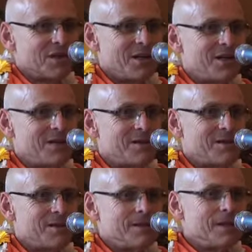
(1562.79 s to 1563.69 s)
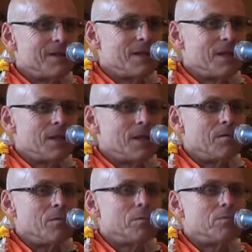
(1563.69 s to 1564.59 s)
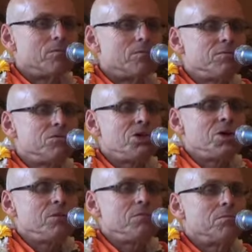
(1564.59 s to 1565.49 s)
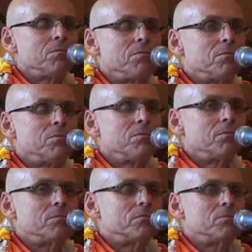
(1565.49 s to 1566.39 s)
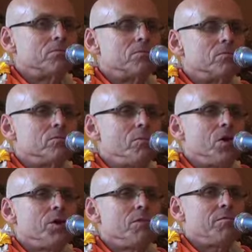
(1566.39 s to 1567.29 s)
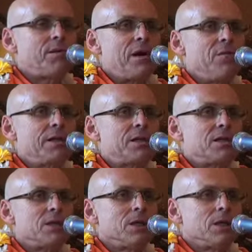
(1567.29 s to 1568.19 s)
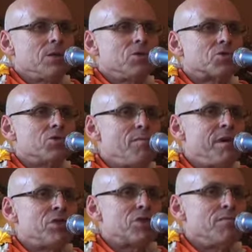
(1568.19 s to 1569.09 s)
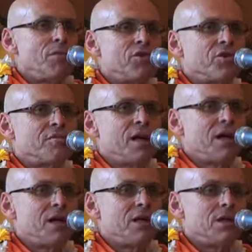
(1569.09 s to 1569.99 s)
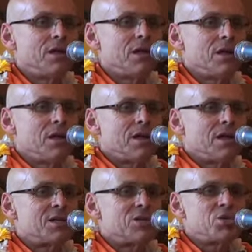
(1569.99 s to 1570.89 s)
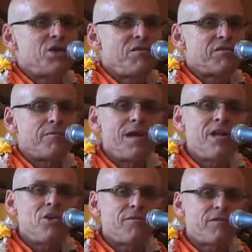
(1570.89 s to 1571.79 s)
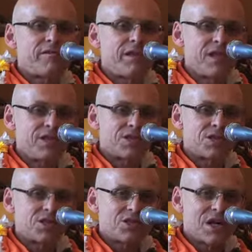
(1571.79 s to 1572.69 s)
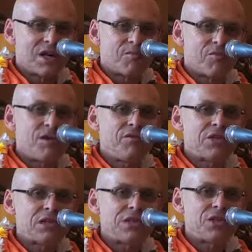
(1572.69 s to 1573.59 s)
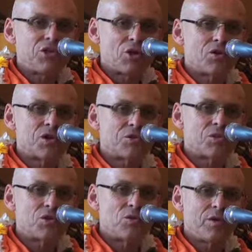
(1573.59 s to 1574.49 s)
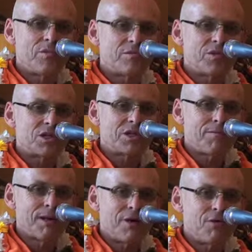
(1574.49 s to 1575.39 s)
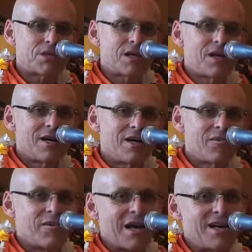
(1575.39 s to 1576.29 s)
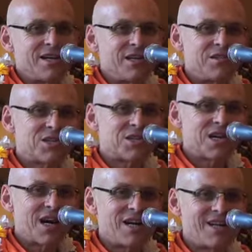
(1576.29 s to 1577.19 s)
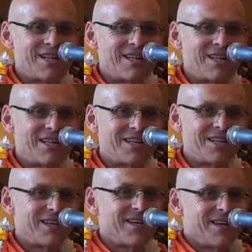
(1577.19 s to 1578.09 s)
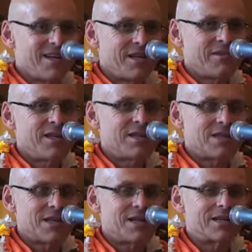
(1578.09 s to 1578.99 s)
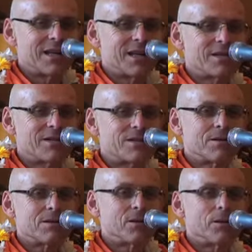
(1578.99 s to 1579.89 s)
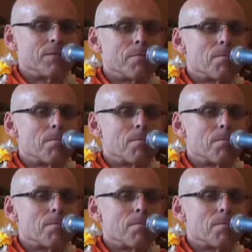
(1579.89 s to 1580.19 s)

Uh, um, so, modern Prabhupada also mentioned, modern man has achieved many of the things that previously the yogis were doing with mystic powers. They're flying in the sky they, and things like that. Yeah.